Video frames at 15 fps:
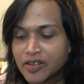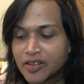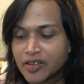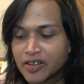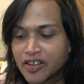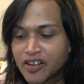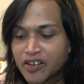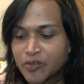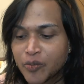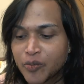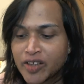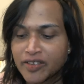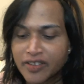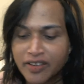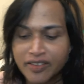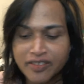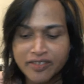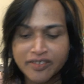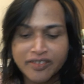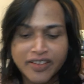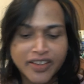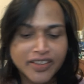government,
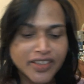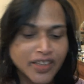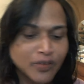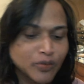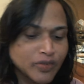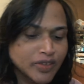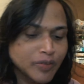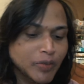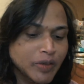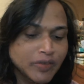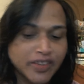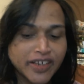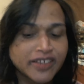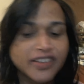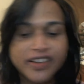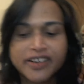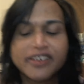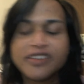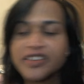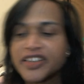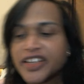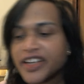and like they didn't
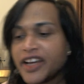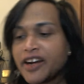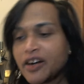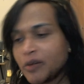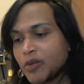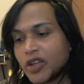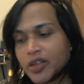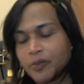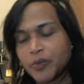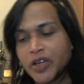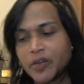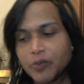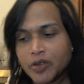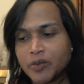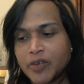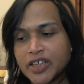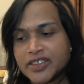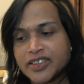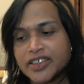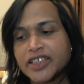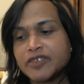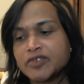really care about the people.
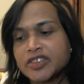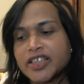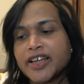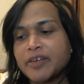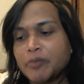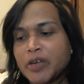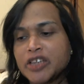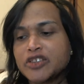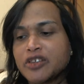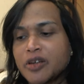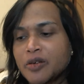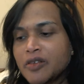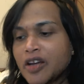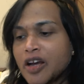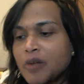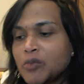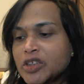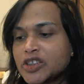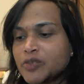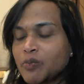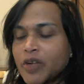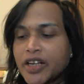Basically, it was like based on how
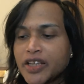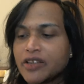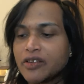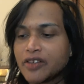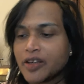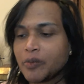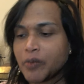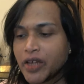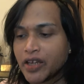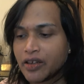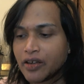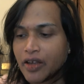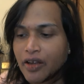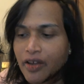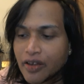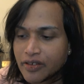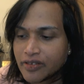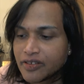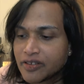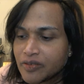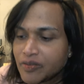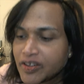much money you can make. So
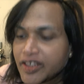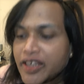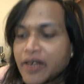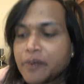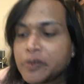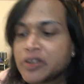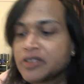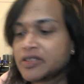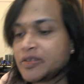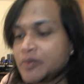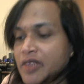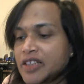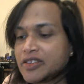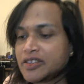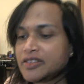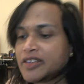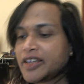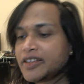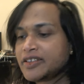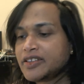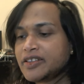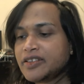this is what capitalism does, is
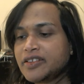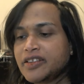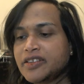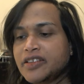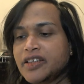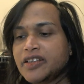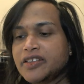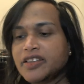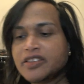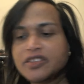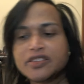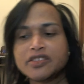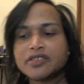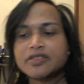like they just,